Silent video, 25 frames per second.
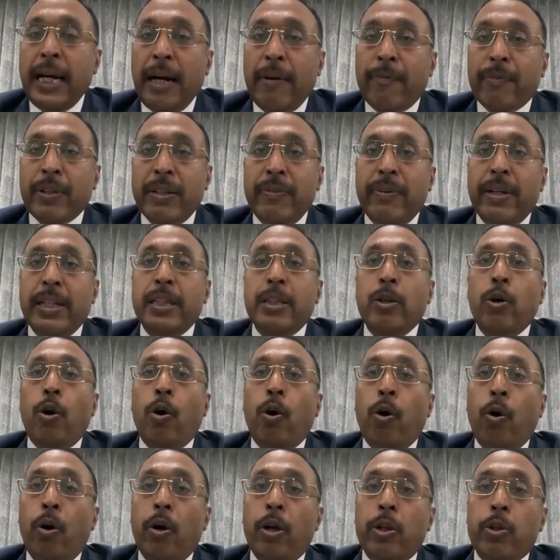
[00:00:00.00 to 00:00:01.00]
given
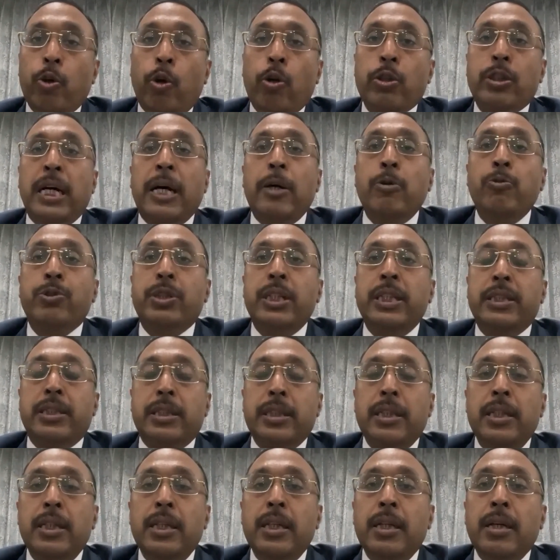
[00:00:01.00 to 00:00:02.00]
all those houses
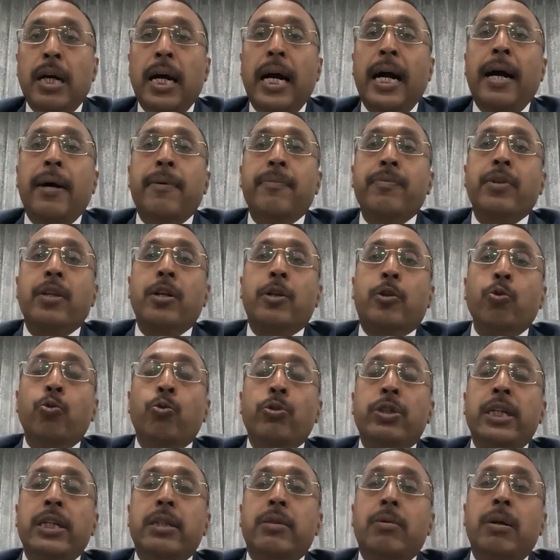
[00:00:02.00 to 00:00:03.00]
to
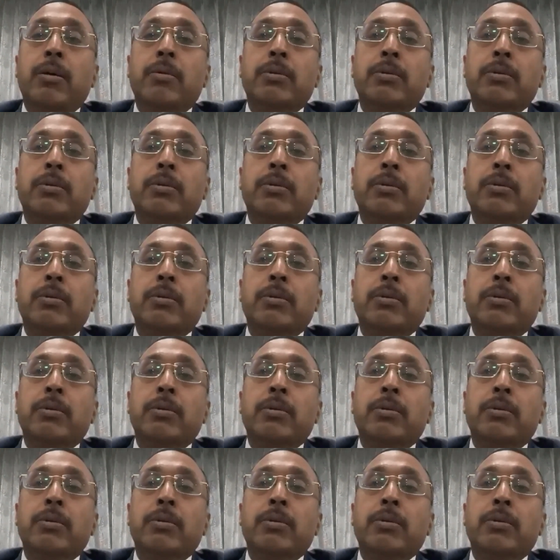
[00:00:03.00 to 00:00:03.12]
the,